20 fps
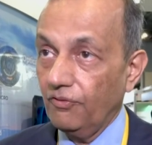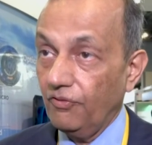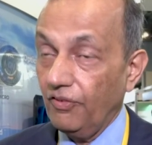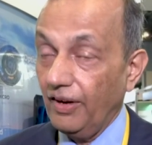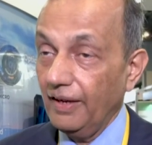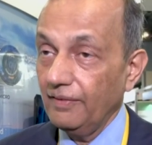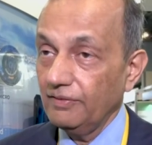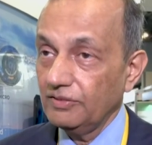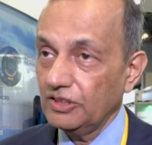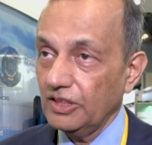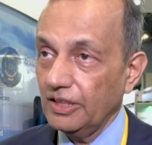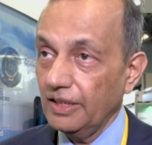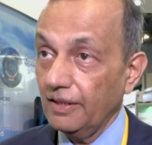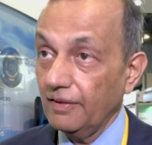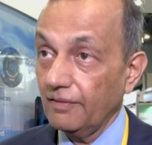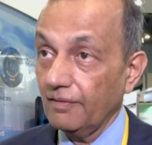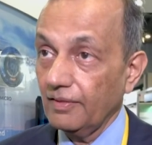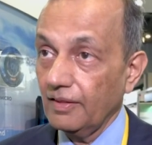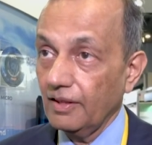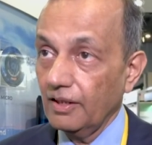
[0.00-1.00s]

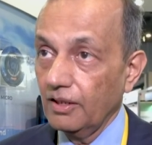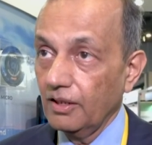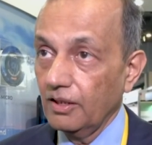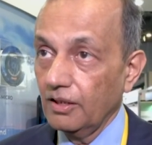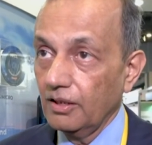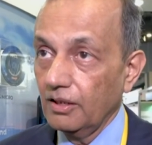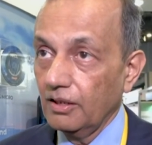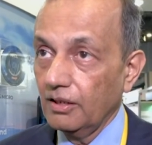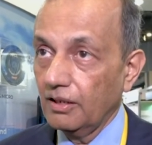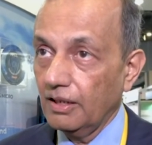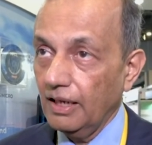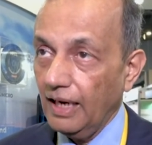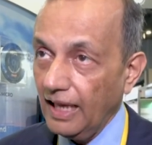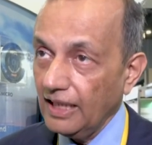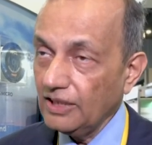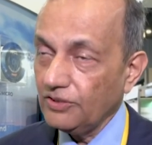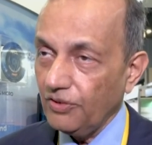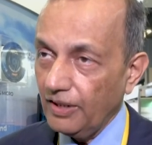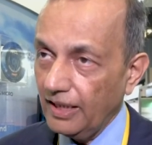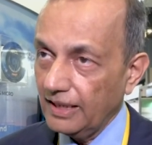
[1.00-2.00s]
5G,
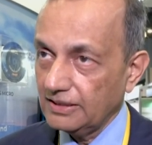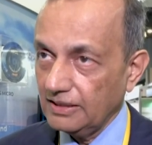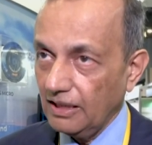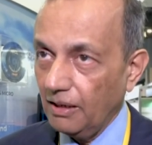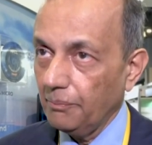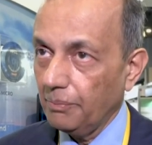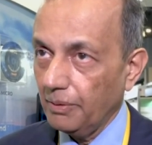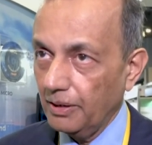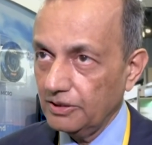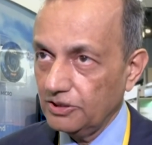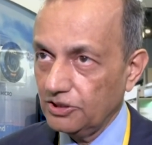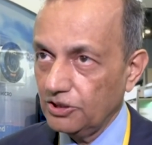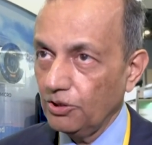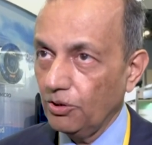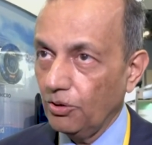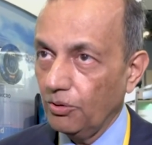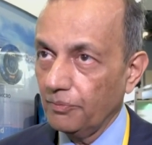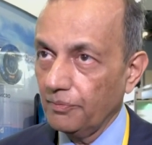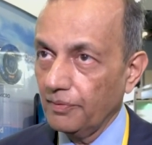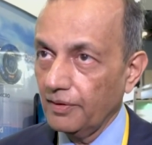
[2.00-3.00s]
Reliance for example,
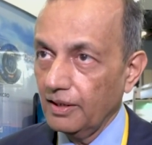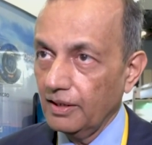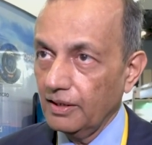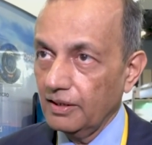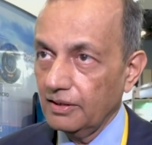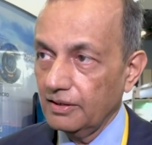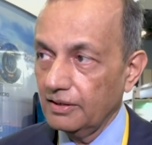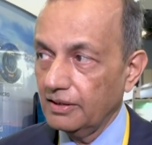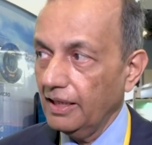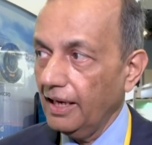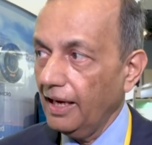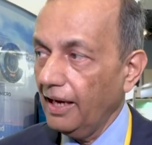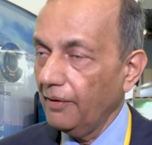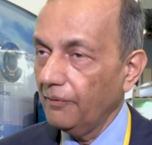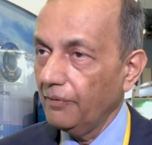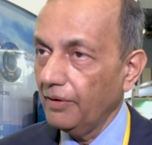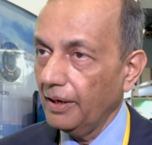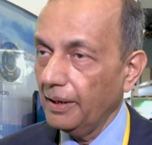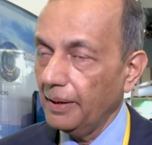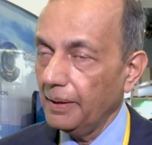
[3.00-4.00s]
Jio, they
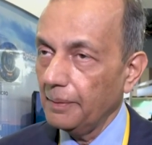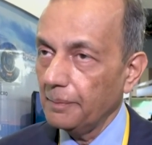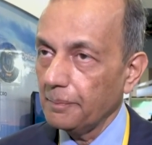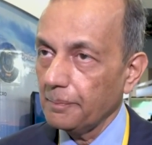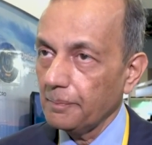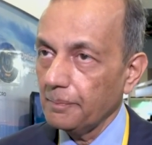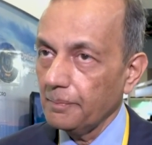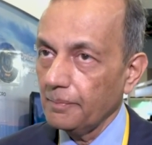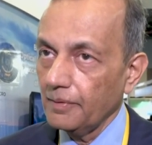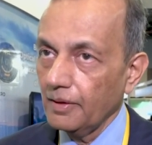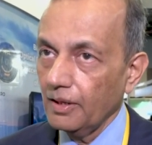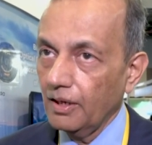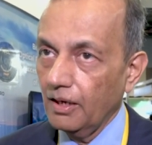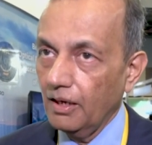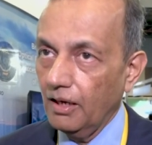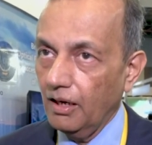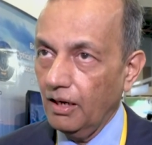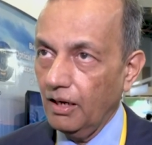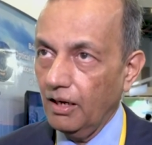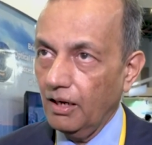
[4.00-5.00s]
have uh,
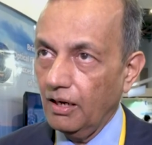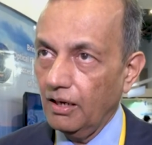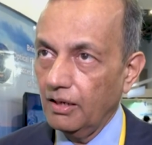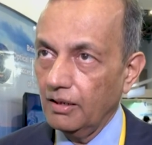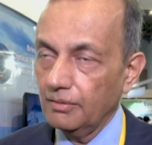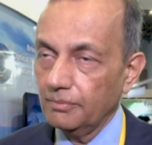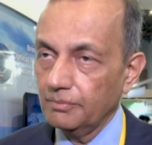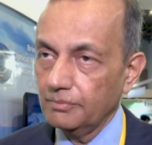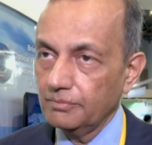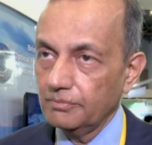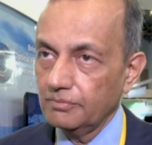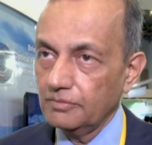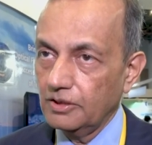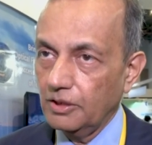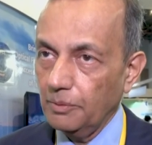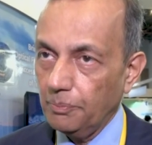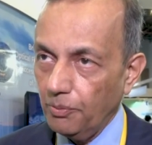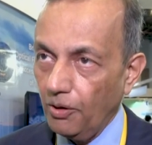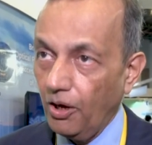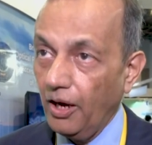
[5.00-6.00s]
uh,
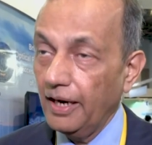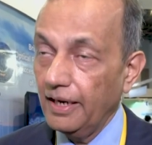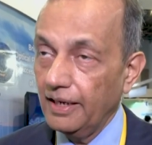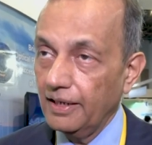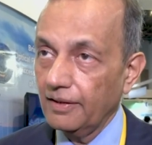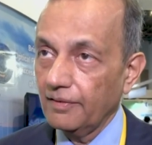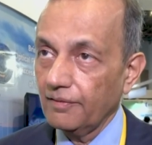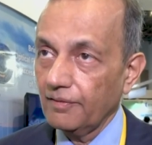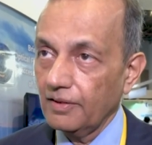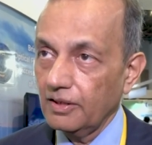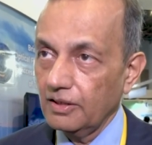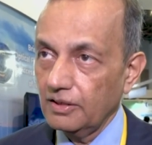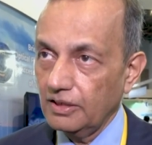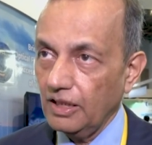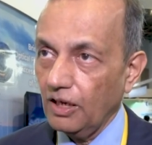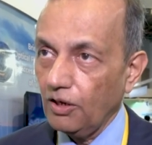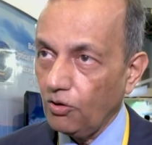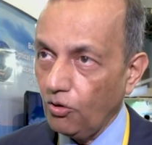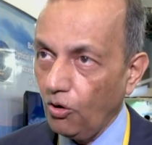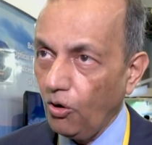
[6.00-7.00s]
deployed
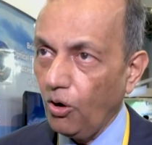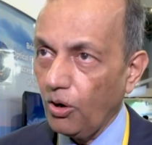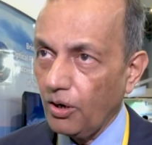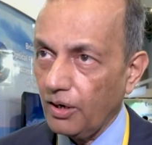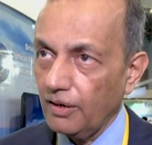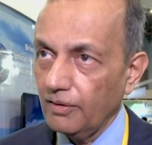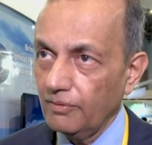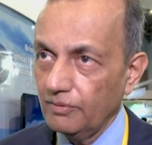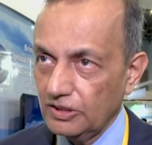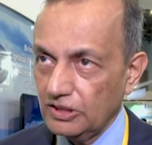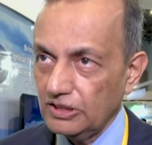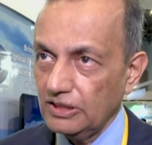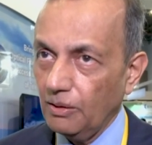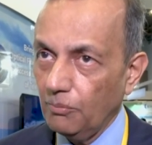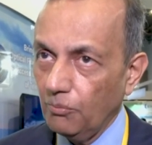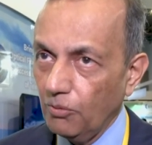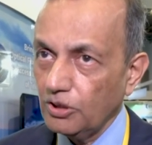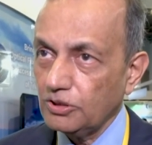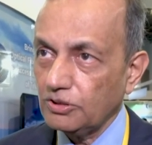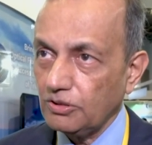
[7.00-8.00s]
the core, which is the
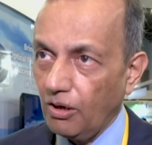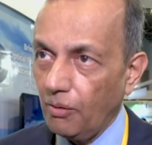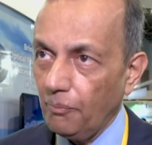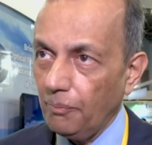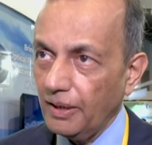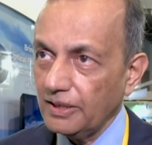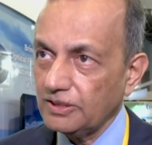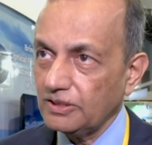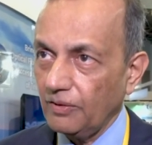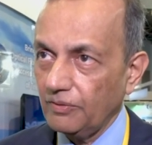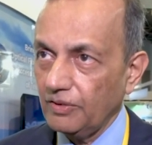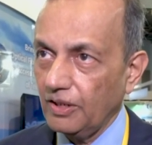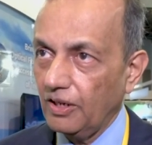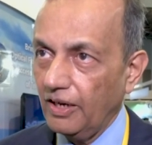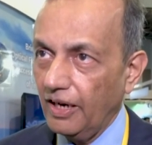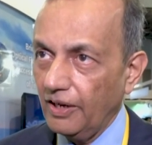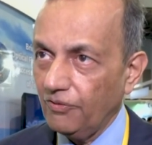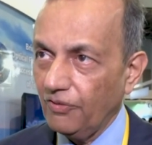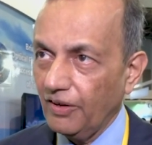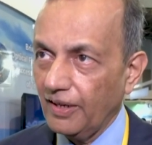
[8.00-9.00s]
most complex of the
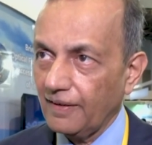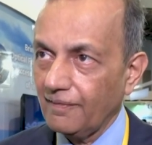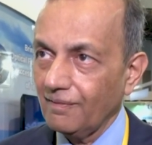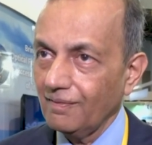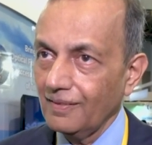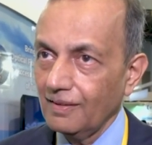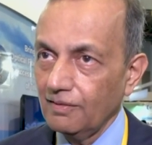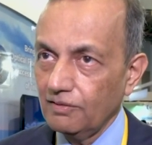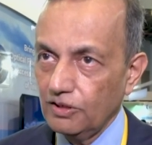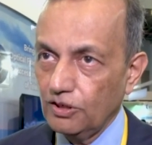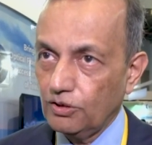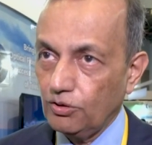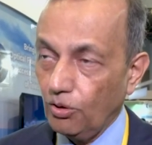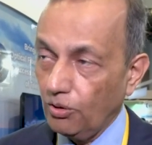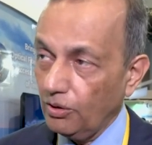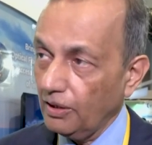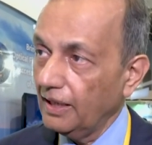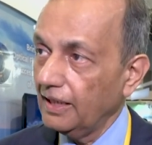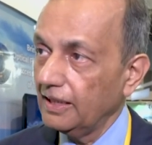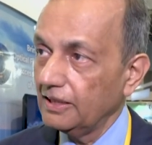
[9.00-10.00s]
network, is
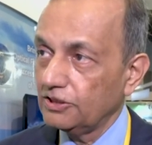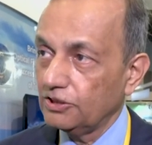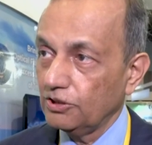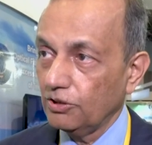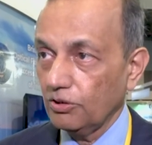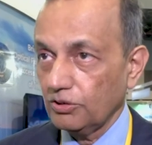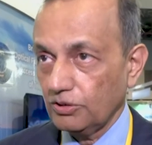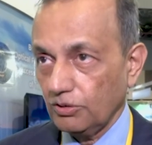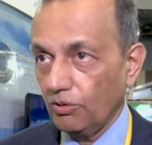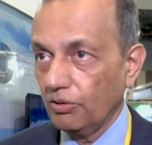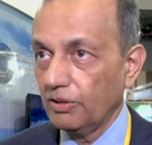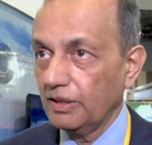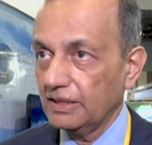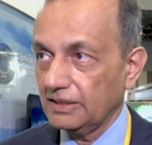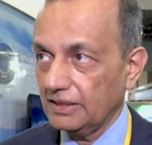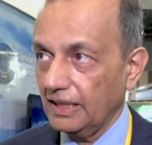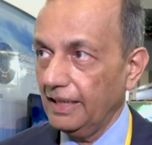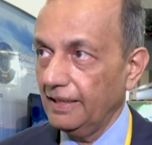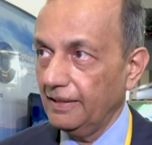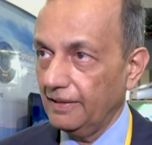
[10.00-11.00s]
totally Jio's own
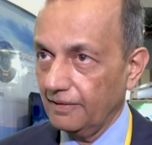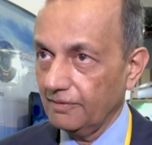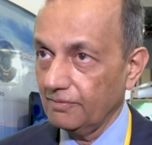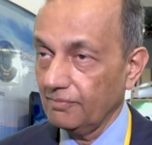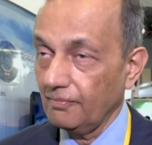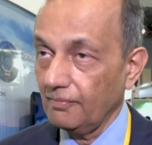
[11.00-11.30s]
designed.